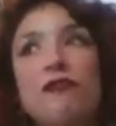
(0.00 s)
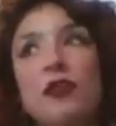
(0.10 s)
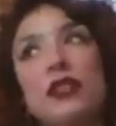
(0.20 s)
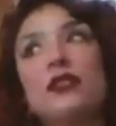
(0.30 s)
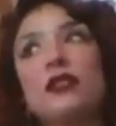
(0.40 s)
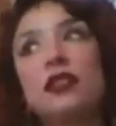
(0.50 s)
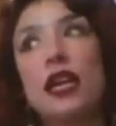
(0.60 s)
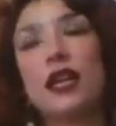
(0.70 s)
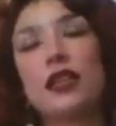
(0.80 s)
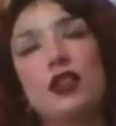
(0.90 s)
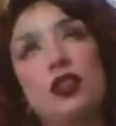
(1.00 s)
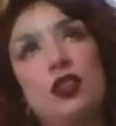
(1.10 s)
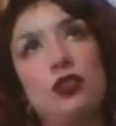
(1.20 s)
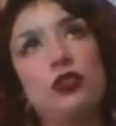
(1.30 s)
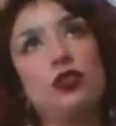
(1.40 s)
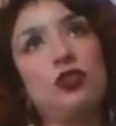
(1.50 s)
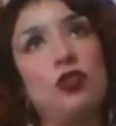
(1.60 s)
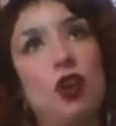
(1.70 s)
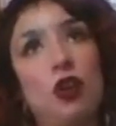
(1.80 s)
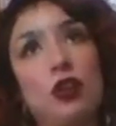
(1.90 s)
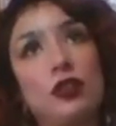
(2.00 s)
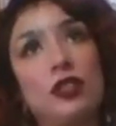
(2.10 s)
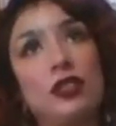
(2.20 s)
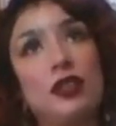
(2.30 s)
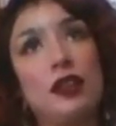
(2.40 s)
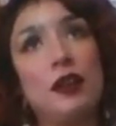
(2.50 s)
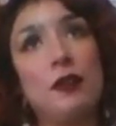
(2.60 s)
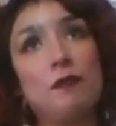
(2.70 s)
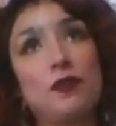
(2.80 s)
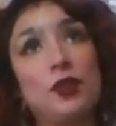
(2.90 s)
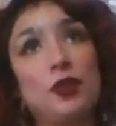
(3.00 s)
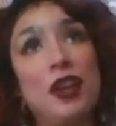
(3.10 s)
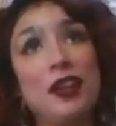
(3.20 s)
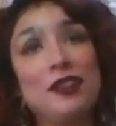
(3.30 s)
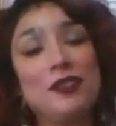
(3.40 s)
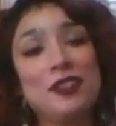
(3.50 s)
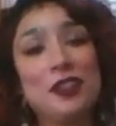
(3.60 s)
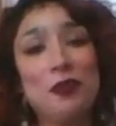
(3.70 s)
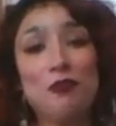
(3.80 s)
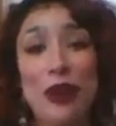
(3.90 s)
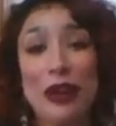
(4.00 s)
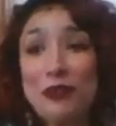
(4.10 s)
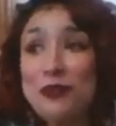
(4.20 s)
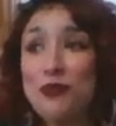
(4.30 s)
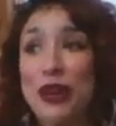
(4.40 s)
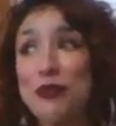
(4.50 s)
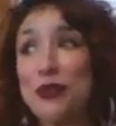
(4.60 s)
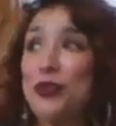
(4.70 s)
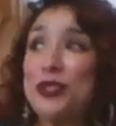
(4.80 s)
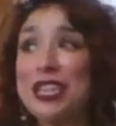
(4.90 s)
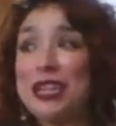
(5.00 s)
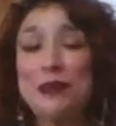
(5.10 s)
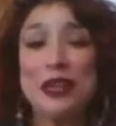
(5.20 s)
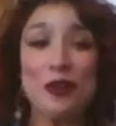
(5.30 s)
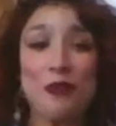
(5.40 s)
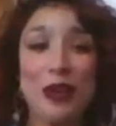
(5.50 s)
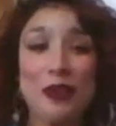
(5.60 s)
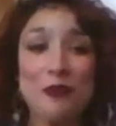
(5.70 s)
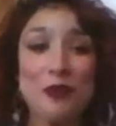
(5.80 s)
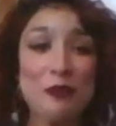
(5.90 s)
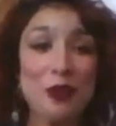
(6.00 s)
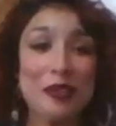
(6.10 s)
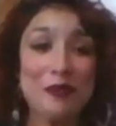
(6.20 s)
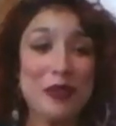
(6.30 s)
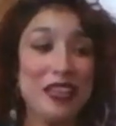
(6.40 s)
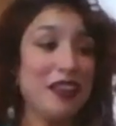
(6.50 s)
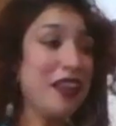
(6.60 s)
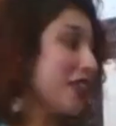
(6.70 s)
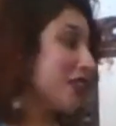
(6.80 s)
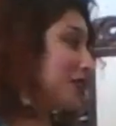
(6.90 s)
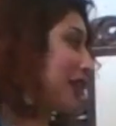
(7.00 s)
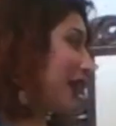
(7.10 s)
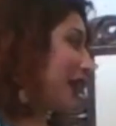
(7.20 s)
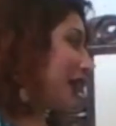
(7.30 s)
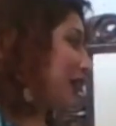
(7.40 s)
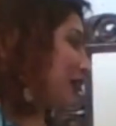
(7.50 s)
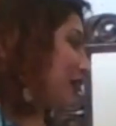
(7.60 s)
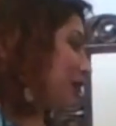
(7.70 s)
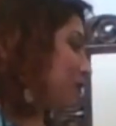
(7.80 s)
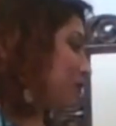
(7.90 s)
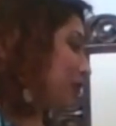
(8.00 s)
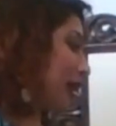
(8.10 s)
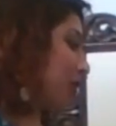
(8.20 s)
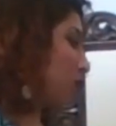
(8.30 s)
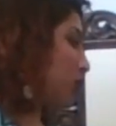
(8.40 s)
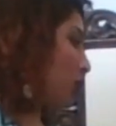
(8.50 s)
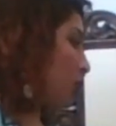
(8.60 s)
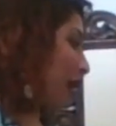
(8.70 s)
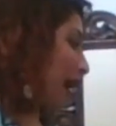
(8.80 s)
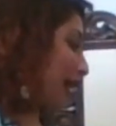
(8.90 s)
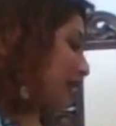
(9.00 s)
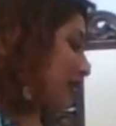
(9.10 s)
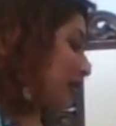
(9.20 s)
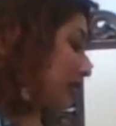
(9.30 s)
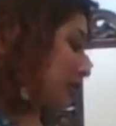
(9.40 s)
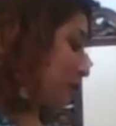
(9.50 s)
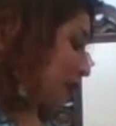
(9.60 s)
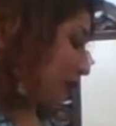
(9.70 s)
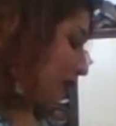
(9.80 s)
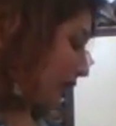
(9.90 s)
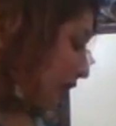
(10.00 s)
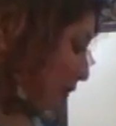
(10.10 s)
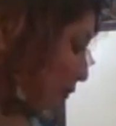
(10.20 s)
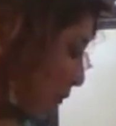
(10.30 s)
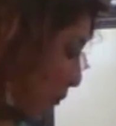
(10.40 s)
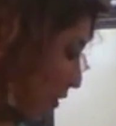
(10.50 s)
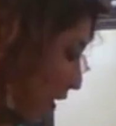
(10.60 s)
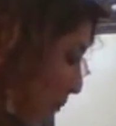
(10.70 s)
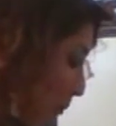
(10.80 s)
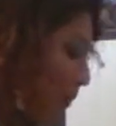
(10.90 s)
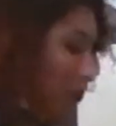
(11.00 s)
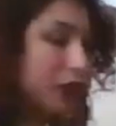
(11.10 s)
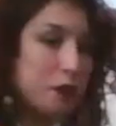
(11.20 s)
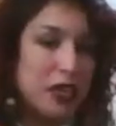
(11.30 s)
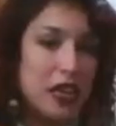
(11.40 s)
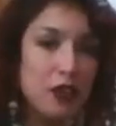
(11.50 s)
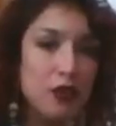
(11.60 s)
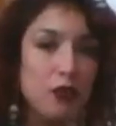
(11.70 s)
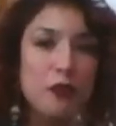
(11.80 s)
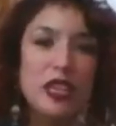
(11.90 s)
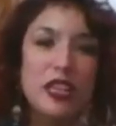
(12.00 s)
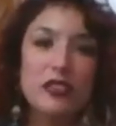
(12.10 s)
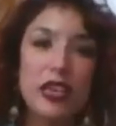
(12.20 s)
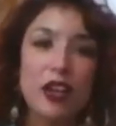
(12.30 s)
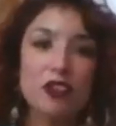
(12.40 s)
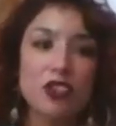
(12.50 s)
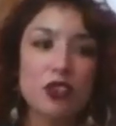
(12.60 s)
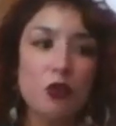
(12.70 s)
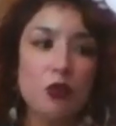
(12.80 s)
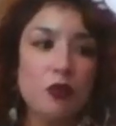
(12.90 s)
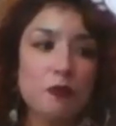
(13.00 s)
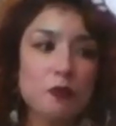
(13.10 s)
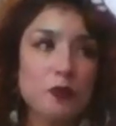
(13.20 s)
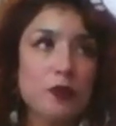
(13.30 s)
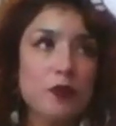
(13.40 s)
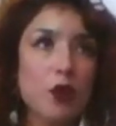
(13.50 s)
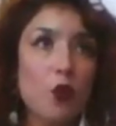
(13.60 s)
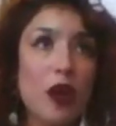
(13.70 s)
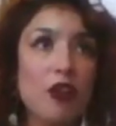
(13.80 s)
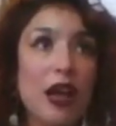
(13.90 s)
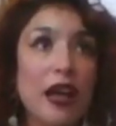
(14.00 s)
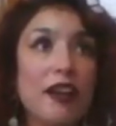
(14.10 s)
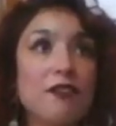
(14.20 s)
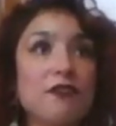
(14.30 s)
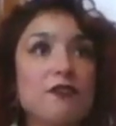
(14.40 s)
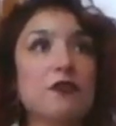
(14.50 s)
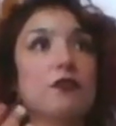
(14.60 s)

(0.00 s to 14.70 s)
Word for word: my friends that aren't, um, they're not, you know, brown brown girls like me or brown people like me. They um, they don't go as deep in, like they won't put a papel picado because they also, while I have